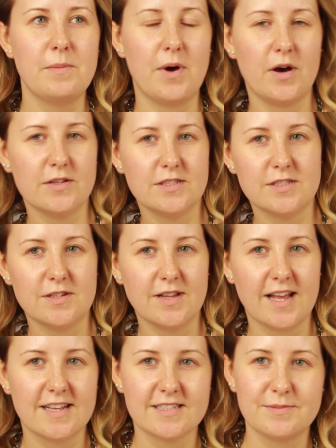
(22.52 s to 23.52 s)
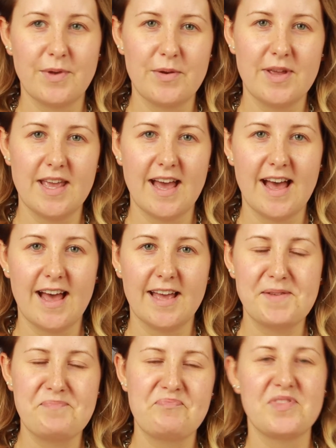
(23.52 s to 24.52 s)
but also do like a smoky
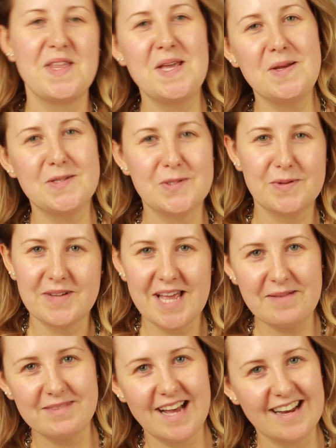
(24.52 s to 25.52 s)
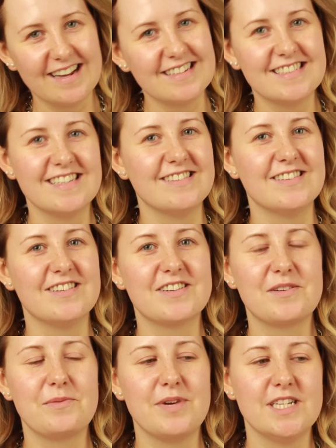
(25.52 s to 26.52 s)
eye, the usual Kim Kardashian
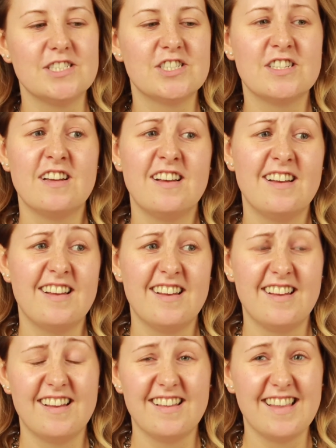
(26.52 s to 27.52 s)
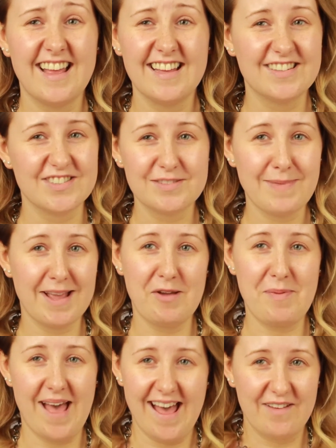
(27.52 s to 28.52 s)
look, which like, does
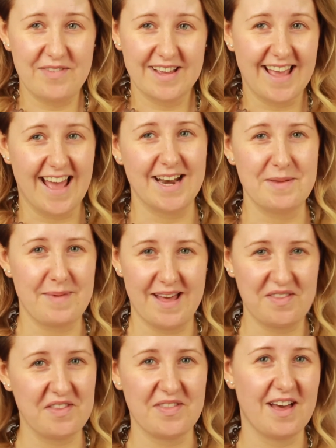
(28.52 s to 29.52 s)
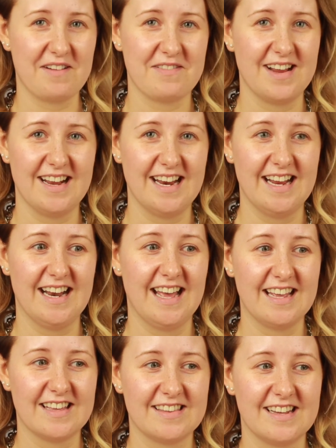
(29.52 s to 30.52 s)
makeup ever get any better than that really?
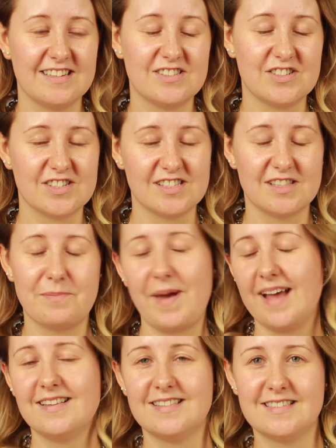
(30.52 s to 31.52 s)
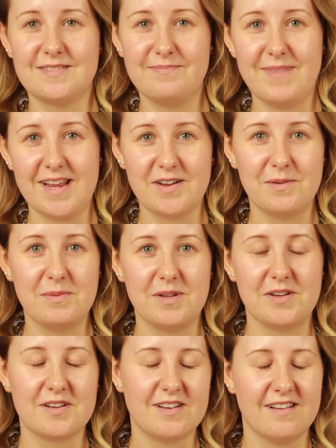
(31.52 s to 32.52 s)
Like, that is just the best makeup
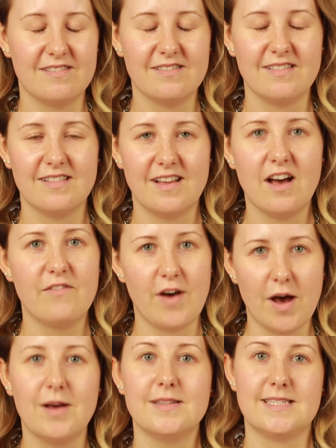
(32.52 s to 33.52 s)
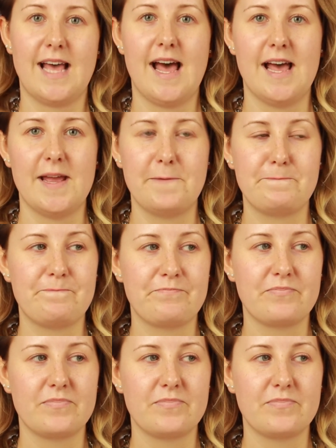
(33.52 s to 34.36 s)
look of all time.